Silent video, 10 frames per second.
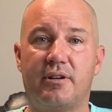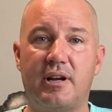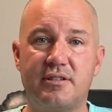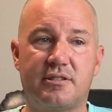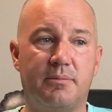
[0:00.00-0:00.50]

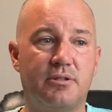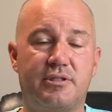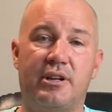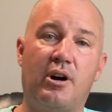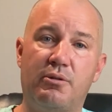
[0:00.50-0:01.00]
customers
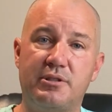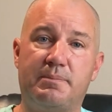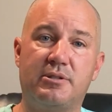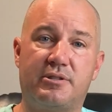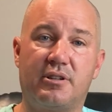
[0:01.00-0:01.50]
and always
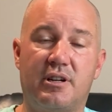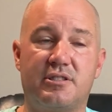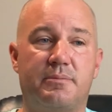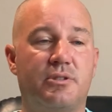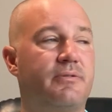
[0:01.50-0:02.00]
puts their
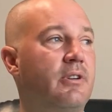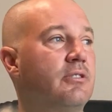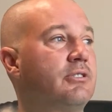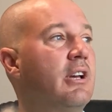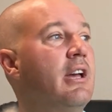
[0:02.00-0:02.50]
customers first.